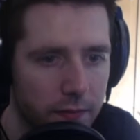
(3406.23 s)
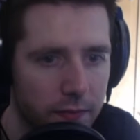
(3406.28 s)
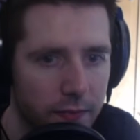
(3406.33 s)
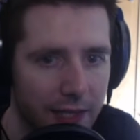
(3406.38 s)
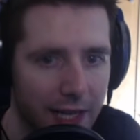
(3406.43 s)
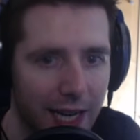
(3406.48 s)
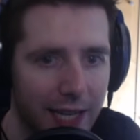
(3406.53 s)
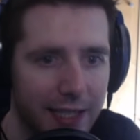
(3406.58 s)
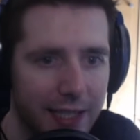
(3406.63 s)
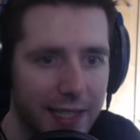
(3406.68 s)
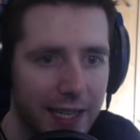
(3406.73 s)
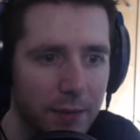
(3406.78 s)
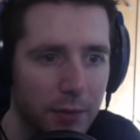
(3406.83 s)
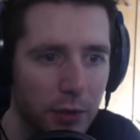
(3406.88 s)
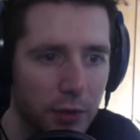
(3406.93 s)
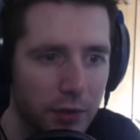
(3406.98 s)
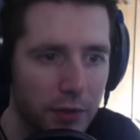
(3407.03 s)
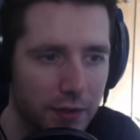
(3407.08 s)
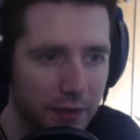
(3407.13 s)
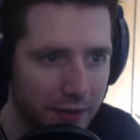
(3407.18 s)
God damn,
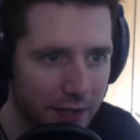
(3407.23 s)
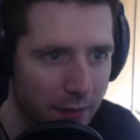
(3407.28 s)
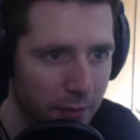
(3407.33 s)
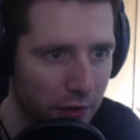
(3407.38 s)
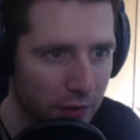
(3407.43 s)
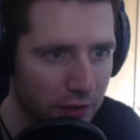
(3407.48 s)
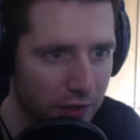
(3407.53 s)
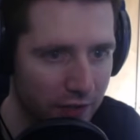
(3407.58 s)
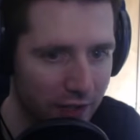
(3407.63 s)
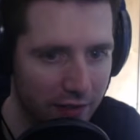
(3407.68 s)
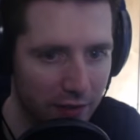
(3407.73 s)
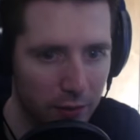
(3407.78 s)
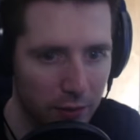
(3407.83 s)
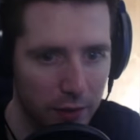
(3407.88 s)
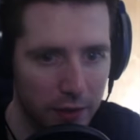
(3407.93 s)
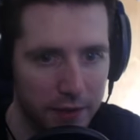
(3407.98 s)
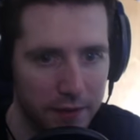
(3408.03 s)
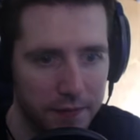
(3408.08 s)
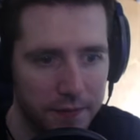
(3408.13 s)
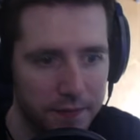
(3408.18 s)
dude. They both survive at
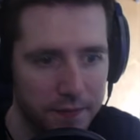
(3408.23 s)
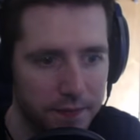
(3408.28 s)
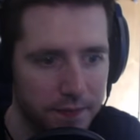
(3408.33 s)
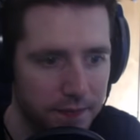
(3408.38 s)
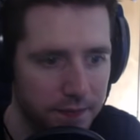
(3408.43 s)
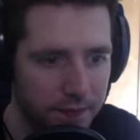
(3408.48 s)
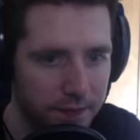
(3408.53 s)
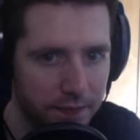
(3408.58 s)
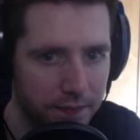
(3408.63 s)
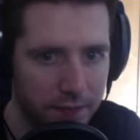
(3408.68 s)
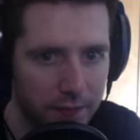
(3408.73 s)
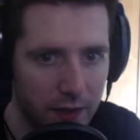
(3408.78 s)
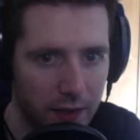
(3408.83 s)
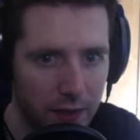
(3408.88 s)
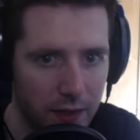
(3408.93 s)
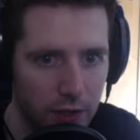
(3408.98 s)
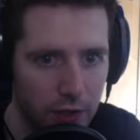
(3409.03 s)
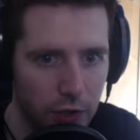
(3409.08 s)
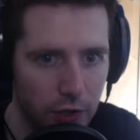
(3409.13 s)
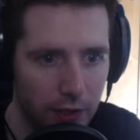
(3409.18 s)
1.
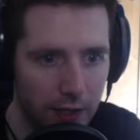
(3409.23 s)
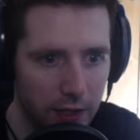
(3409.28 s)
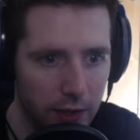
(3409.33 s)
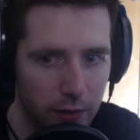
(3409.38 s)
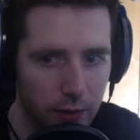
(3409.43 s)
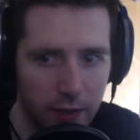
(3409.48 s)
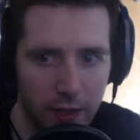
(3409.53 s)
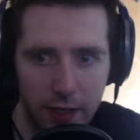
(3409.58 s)
Tranquil